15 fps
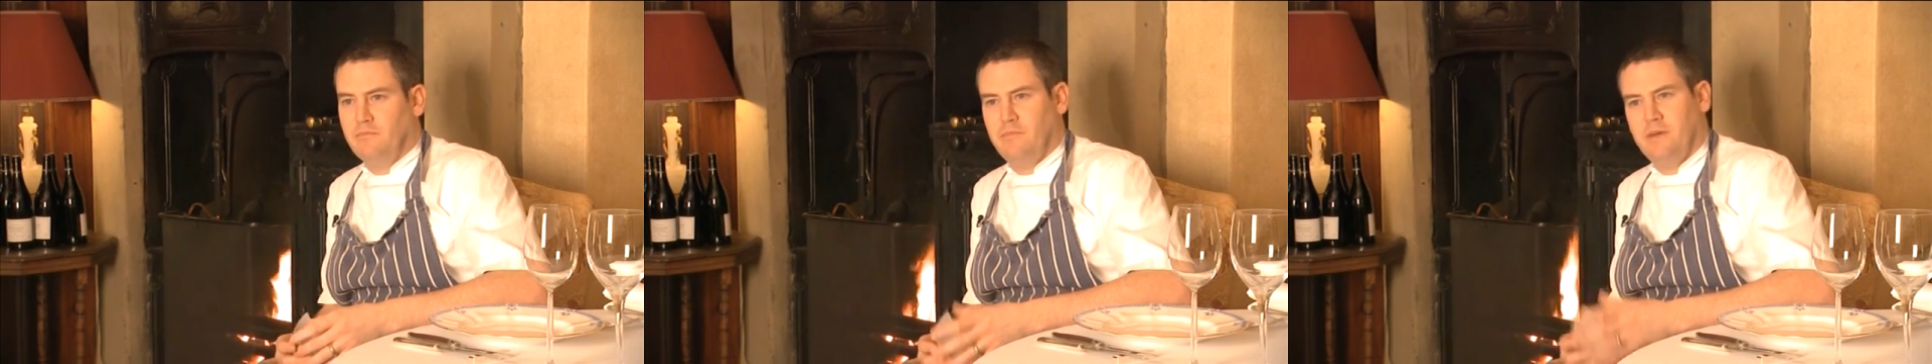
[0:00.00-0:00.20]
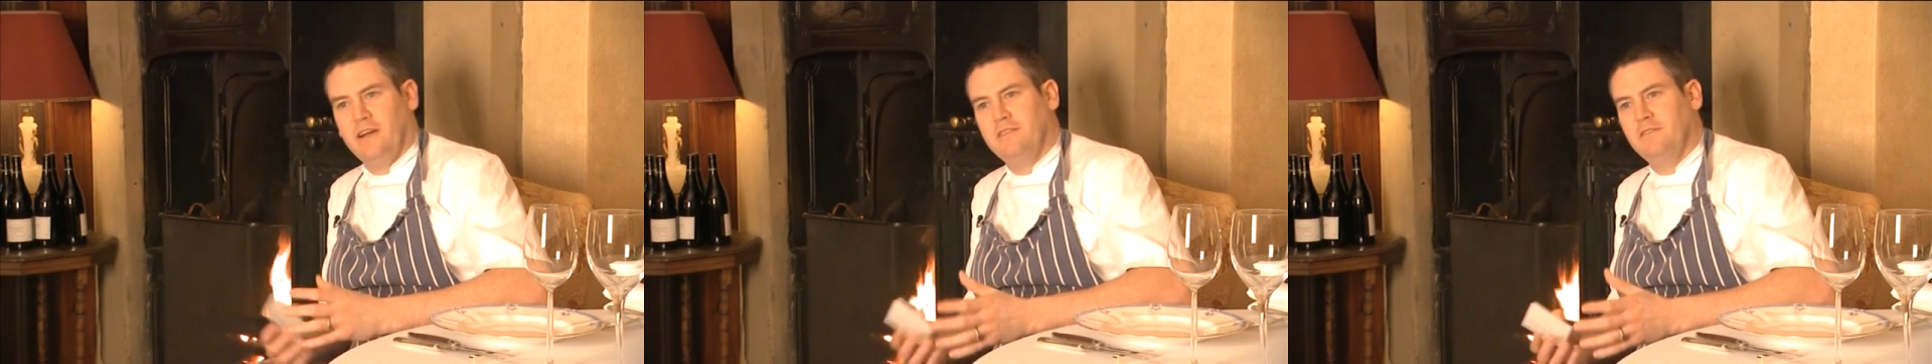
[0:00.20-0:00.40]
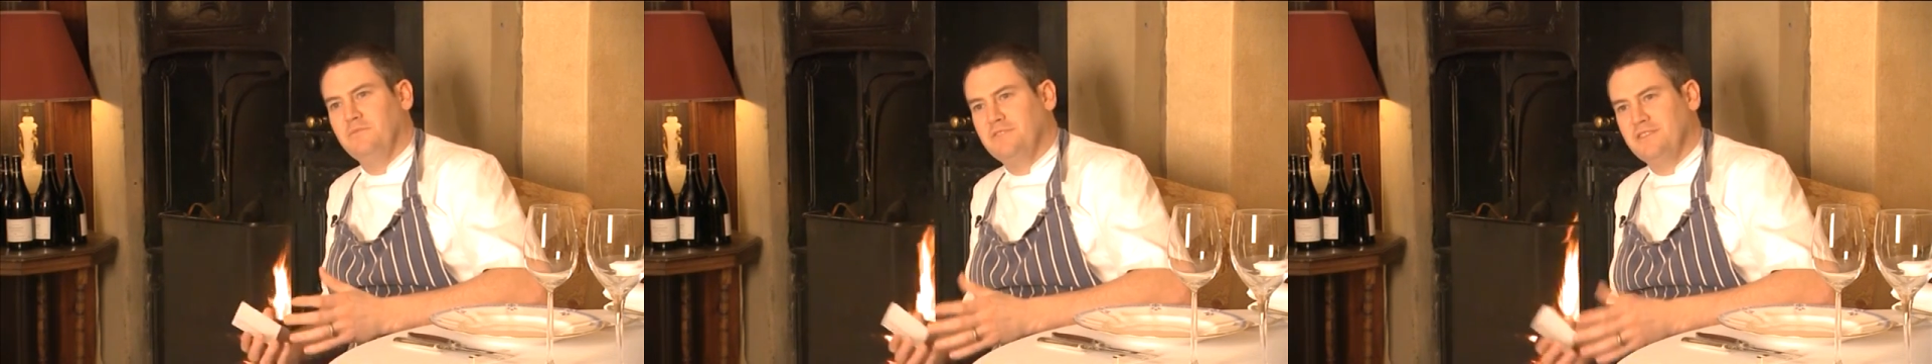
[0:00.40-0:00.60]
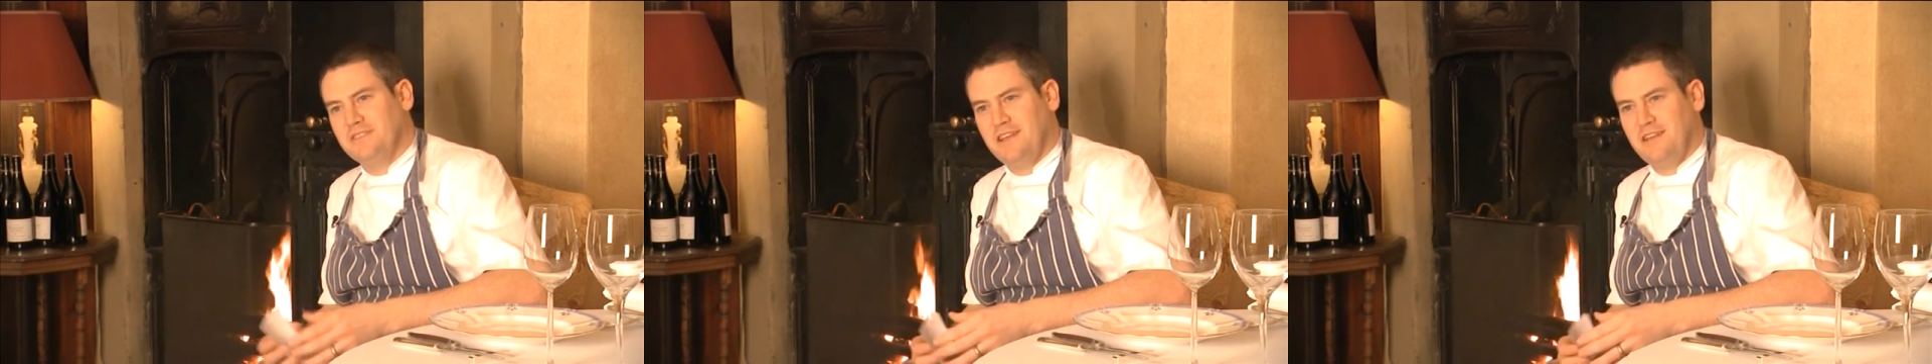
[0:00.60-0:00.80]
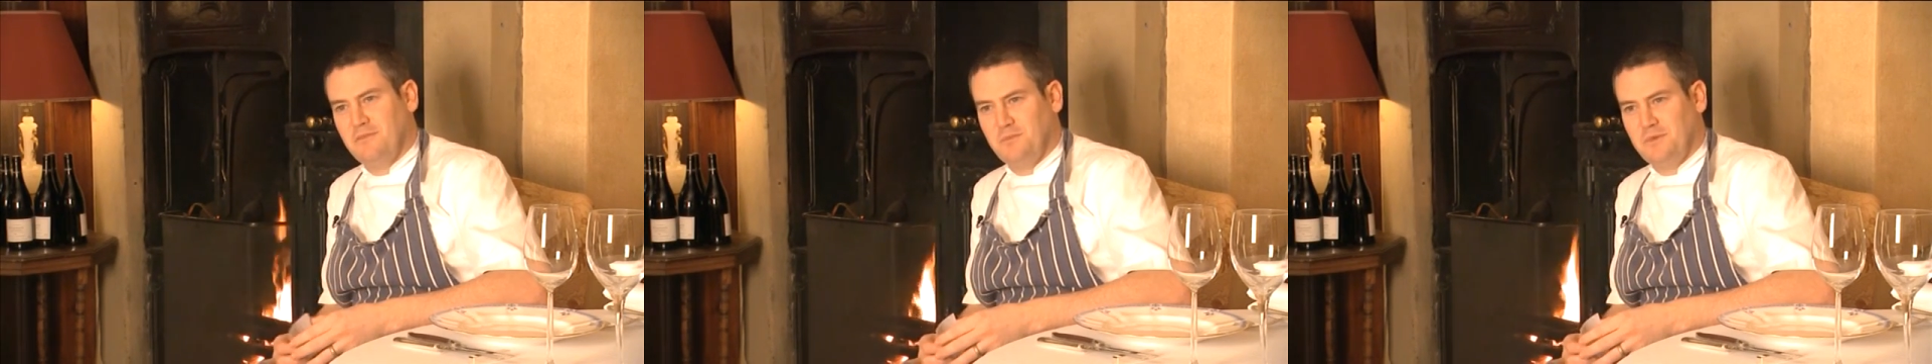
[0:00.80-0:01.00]
beg them to
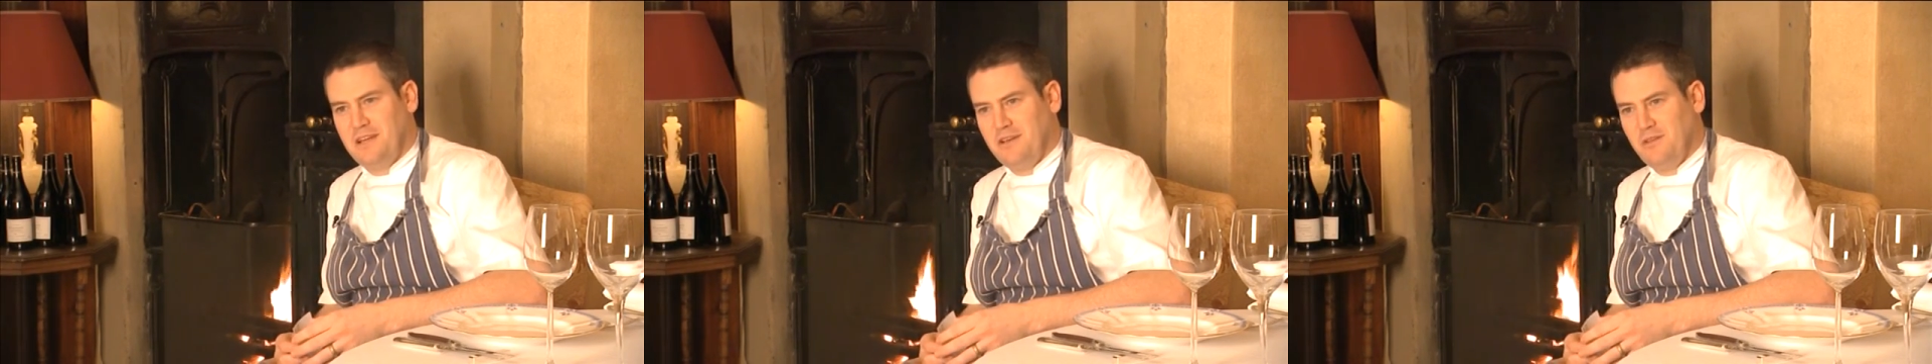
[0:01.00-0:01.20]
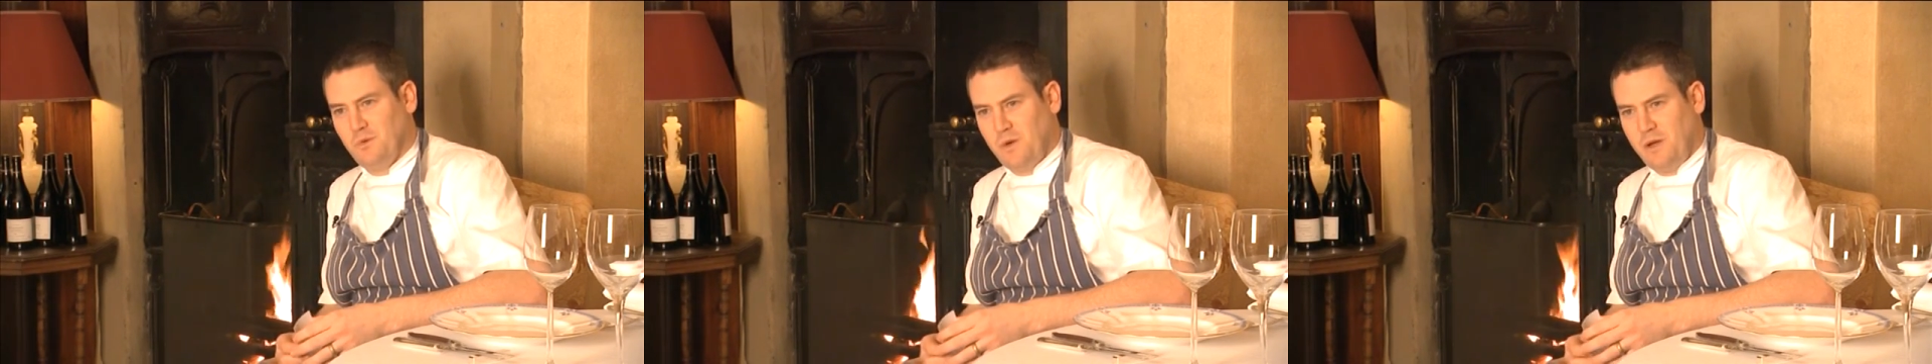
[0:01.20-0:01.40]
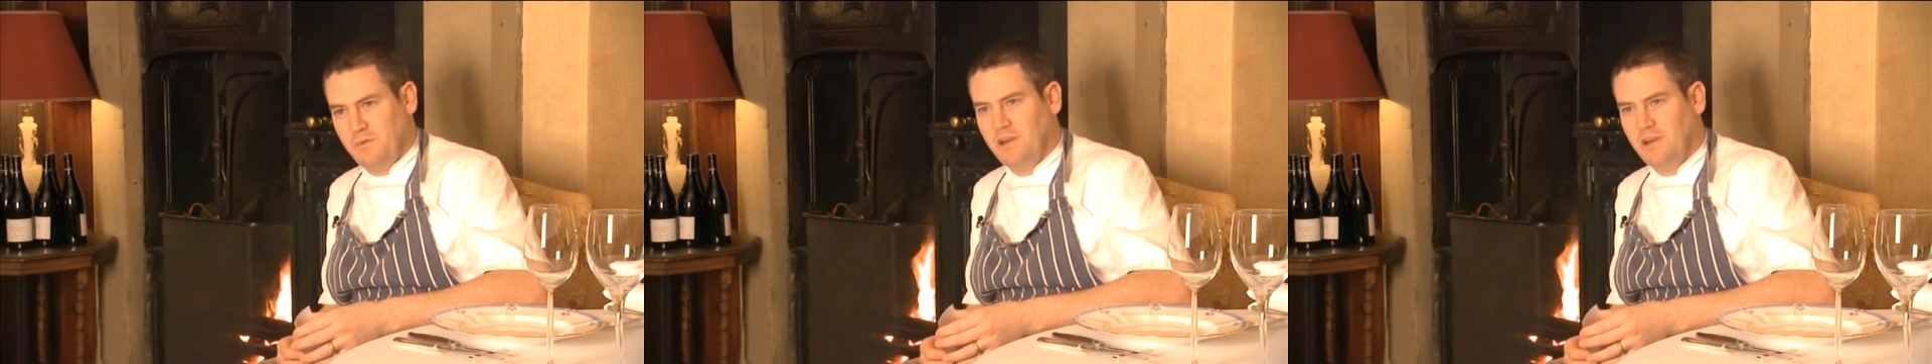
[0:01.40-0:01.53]
send them down the way